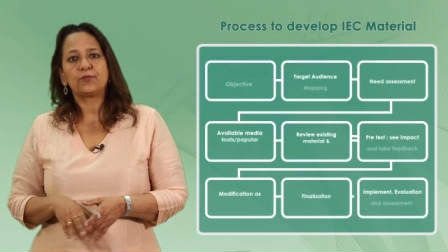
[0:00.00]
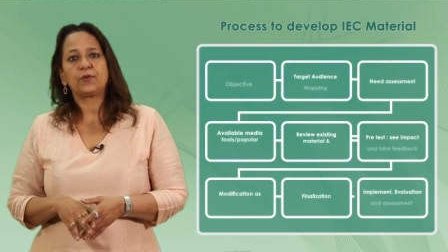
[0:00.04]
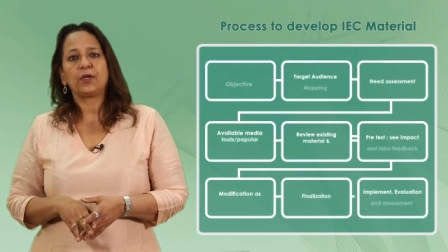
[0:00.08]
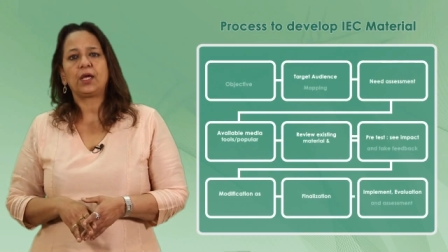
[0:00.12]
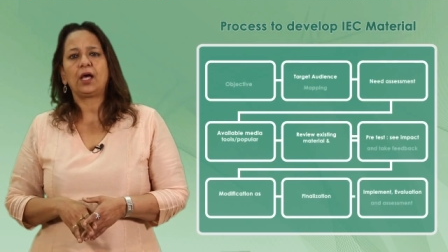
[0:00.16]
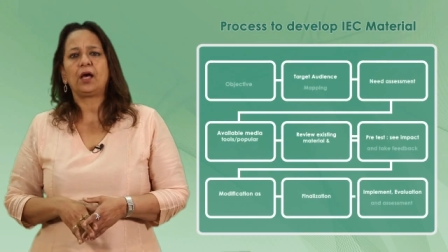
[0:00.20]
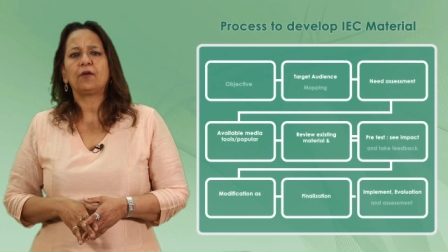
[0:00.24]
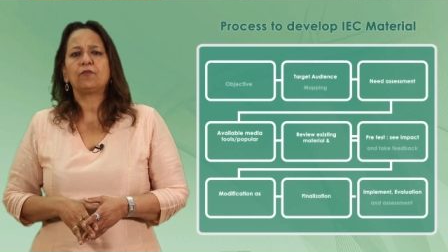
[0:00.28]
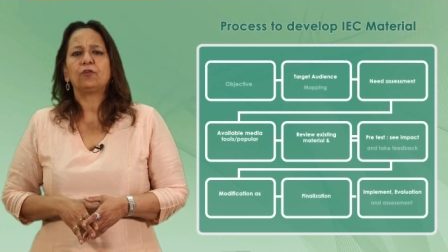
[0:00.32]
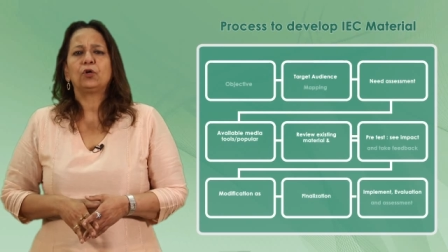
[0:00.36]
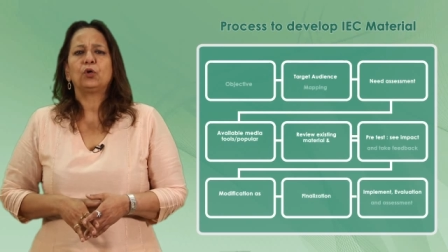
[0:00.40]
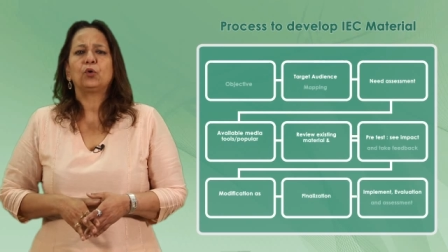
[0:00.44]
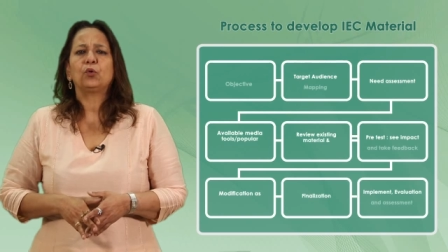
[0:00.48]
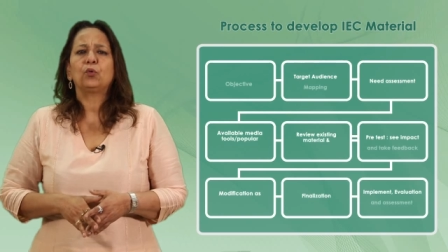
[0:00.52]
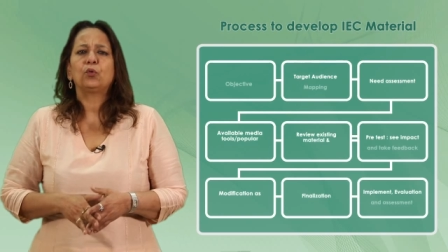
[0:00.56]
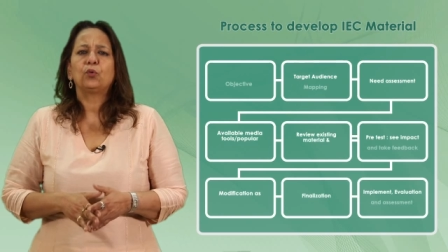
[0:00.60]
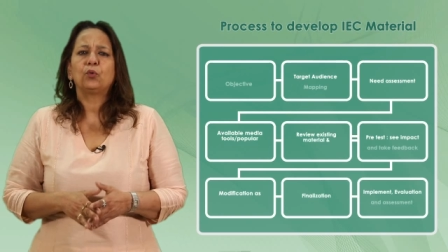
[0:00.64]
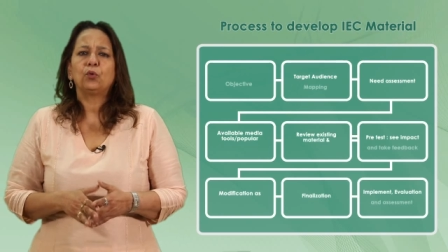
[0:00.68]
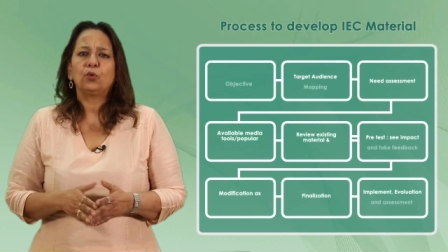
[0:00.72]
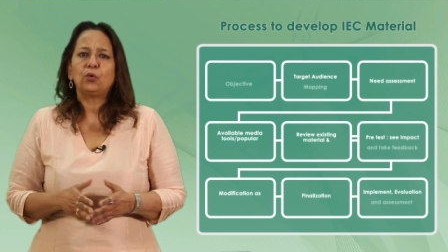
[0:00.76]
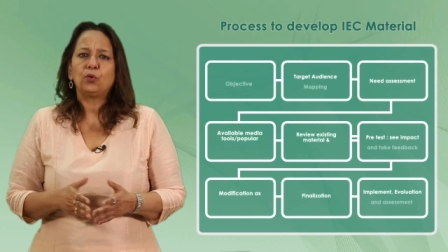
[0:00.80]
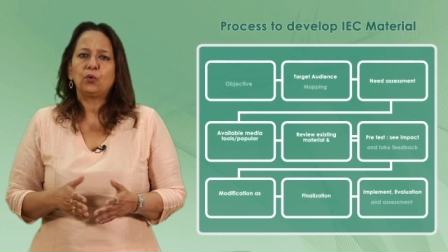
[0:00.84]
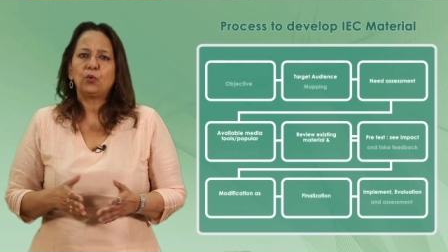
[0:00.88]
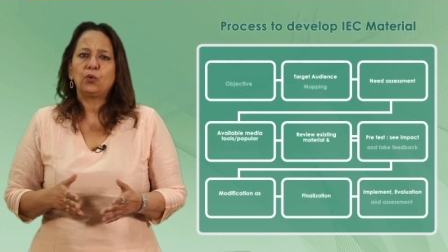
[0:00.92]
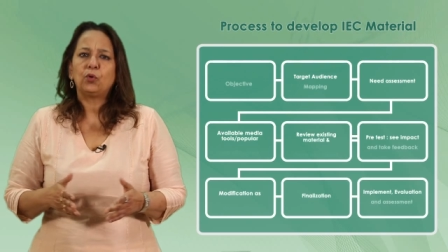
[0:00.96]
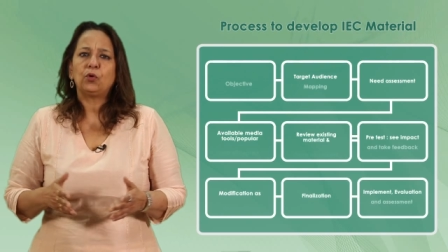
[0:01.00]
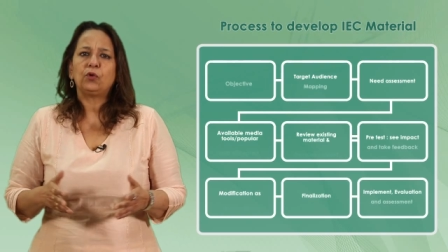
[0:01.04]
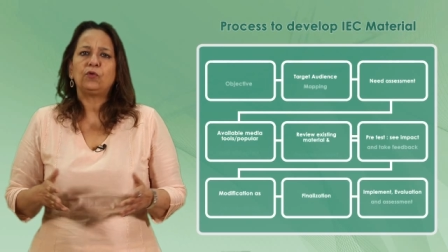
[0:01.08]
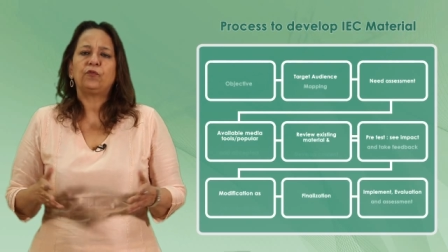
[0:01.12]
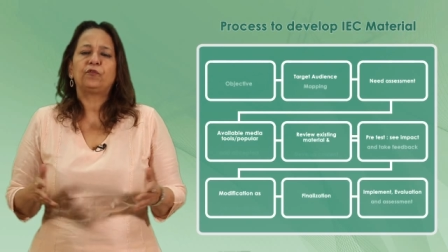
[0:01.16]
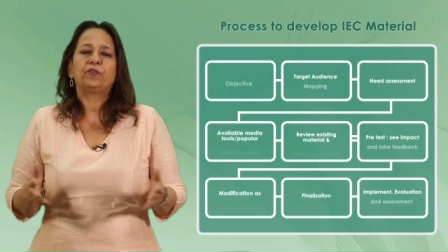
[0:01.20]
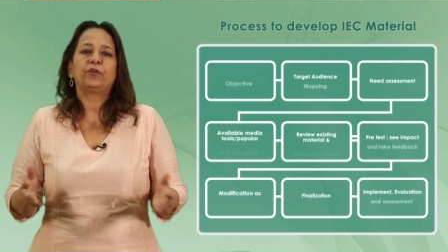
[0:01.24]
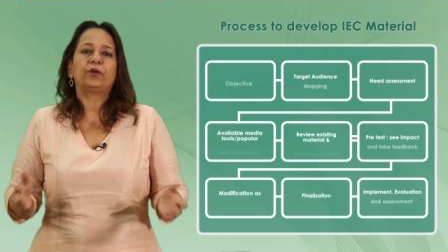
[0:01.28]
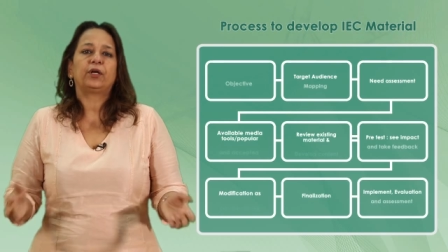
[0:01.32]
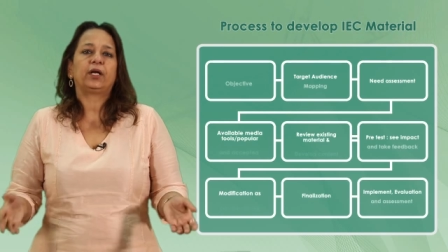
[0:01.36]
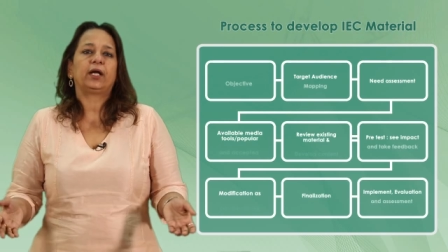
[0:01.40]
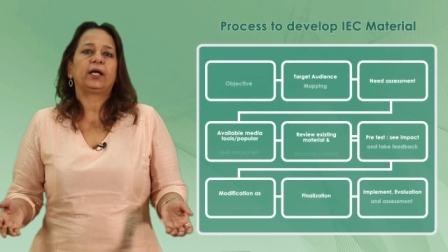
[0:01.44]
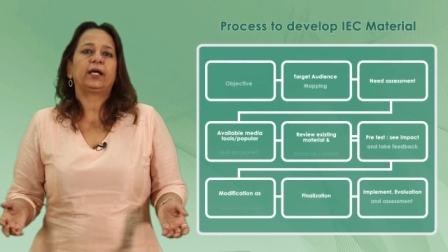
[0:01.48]
we have a whole
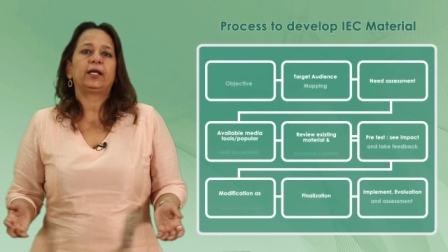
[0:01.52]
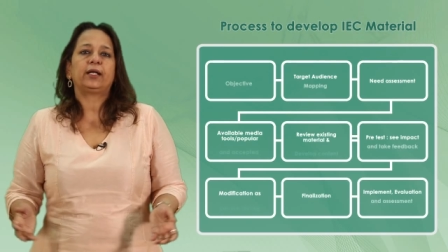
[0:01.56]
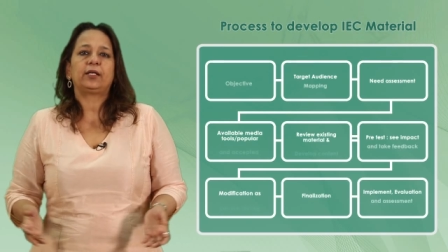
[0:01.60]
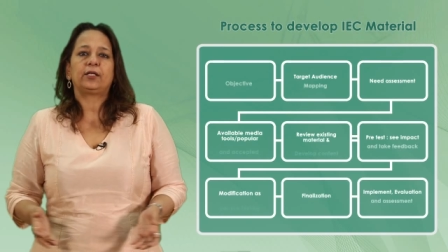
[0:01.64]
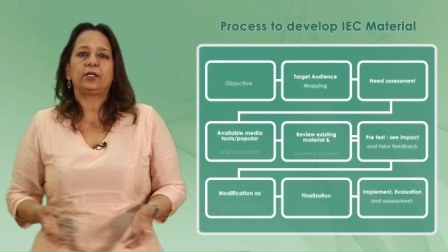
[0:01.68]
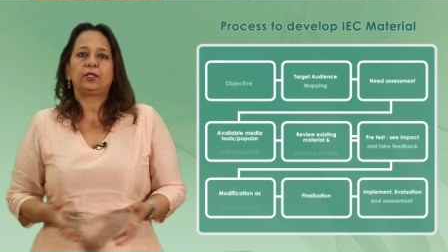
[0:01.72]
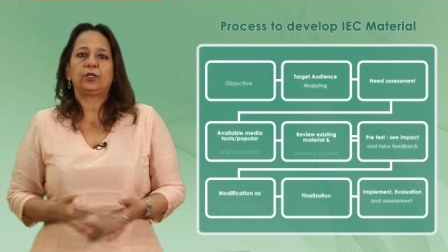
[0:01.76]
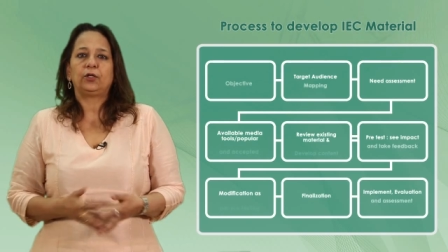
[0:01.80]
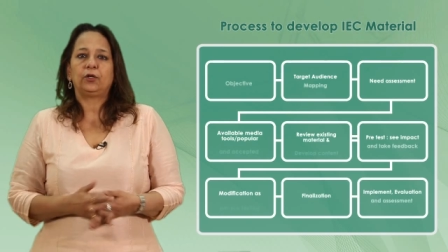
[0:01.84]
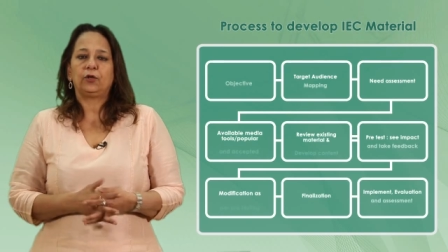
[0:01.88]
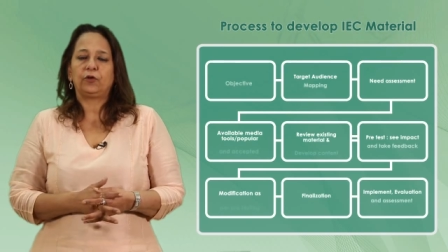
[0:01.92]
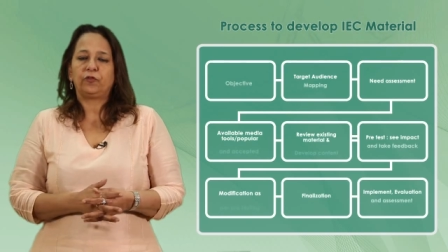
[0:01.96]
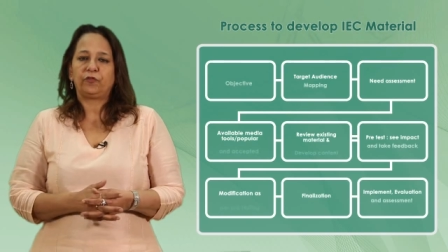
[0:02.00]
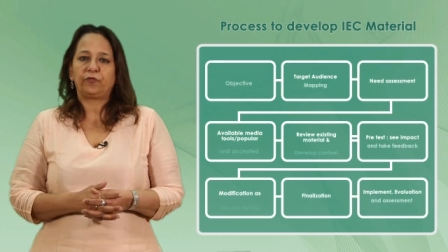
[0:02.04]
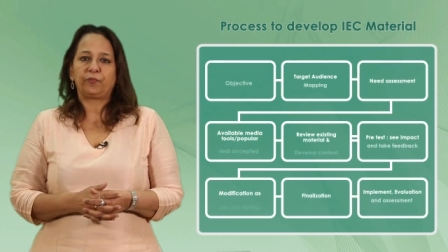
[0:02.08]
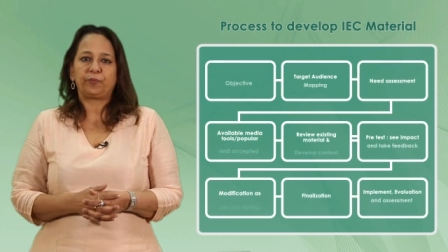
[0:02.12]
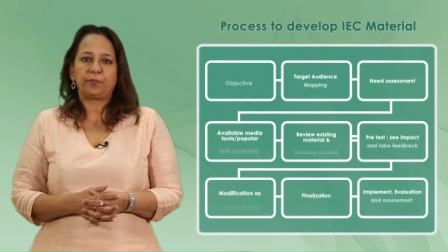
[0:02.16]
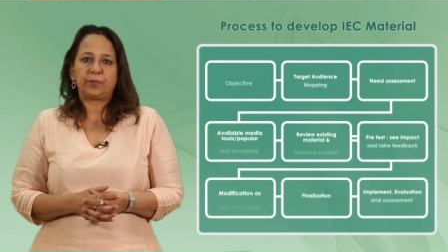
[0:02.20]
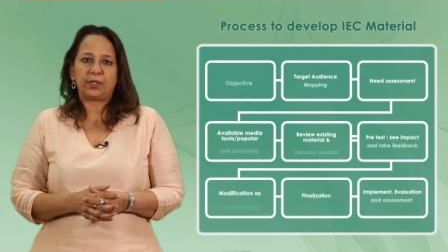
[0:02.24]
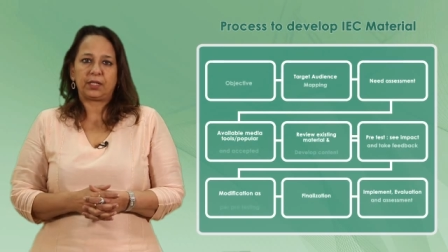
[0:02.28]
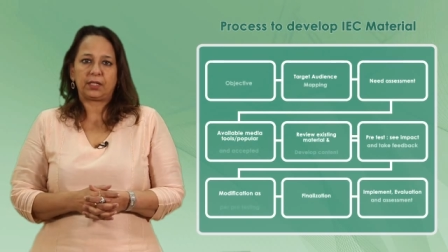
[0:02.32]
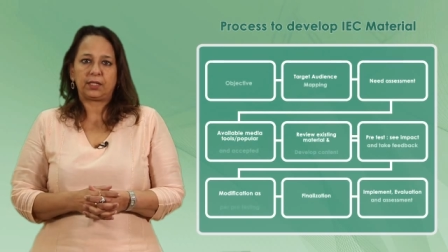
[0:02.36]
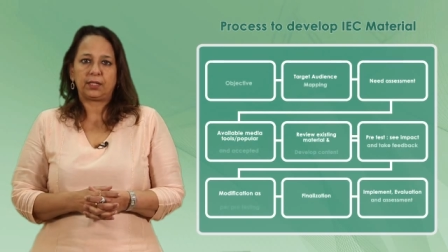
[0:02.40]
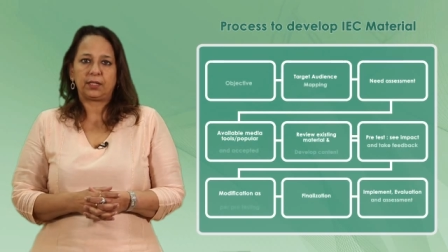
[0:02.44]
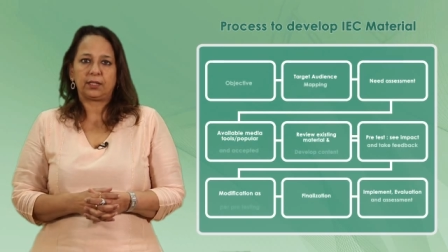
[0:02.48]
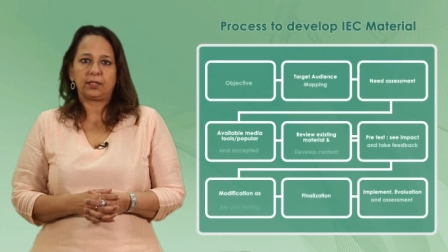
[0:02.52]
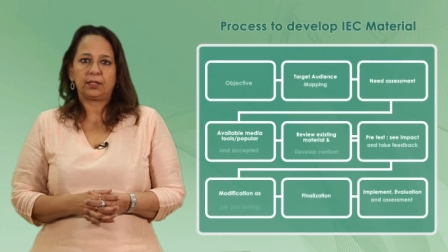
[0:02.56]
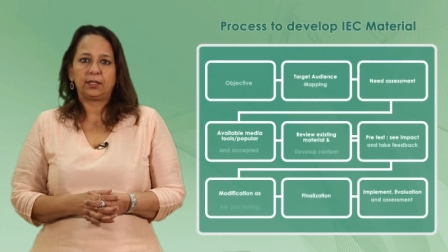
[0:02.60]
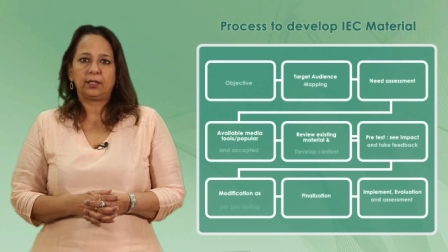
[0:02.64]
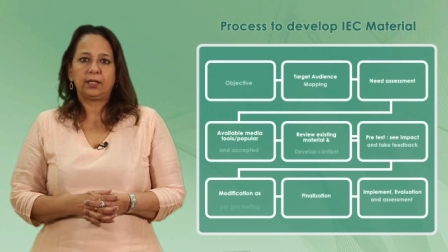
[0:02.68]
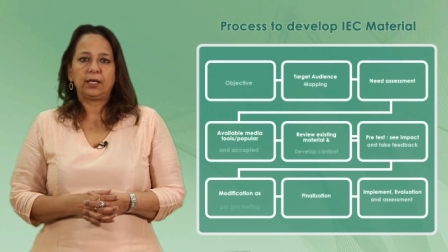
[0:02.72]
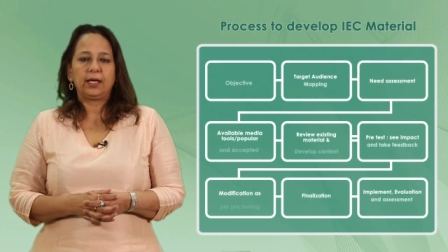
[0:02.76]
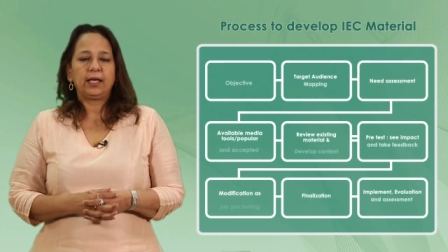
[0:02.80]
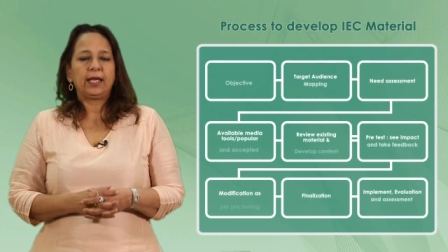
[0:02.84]
variety of media.